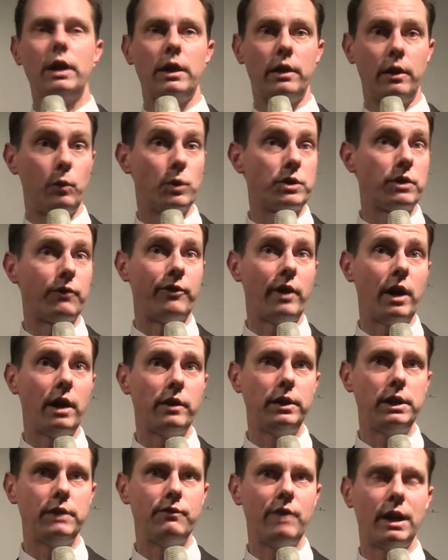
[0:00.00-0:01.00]
there was a
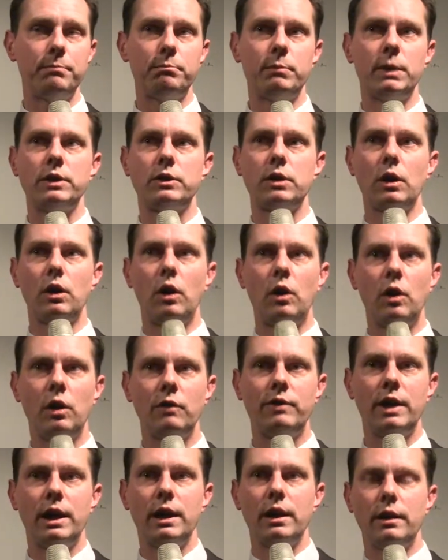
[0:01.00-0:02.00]
further development
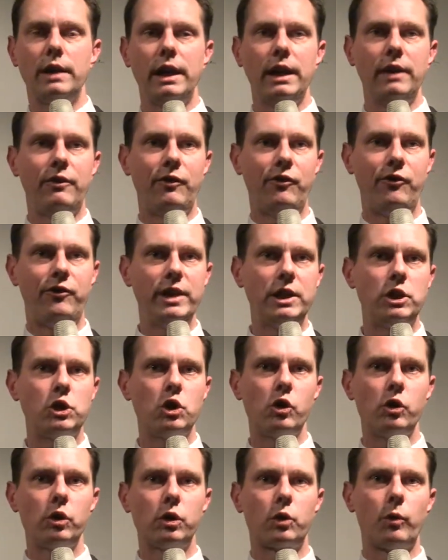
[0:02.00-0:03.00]
of the
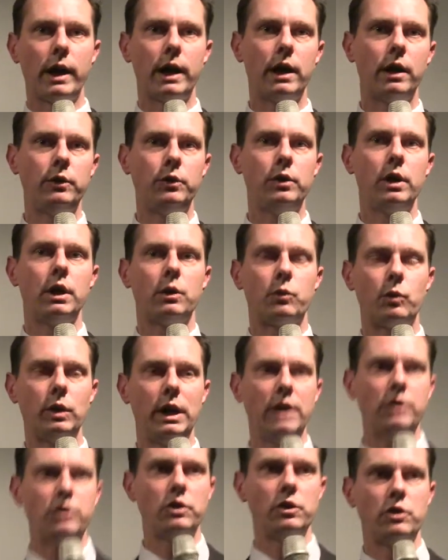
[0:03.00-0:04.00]
figure-ground
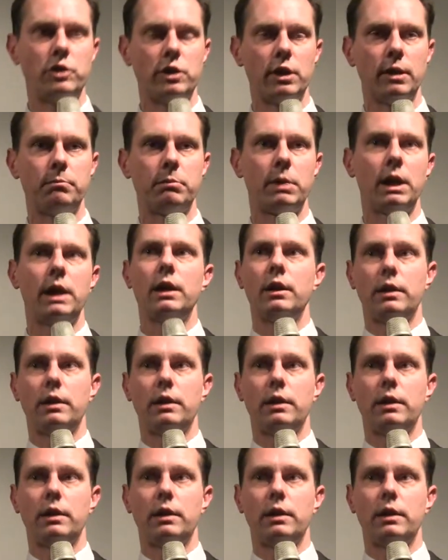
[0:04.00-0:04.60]
relationship.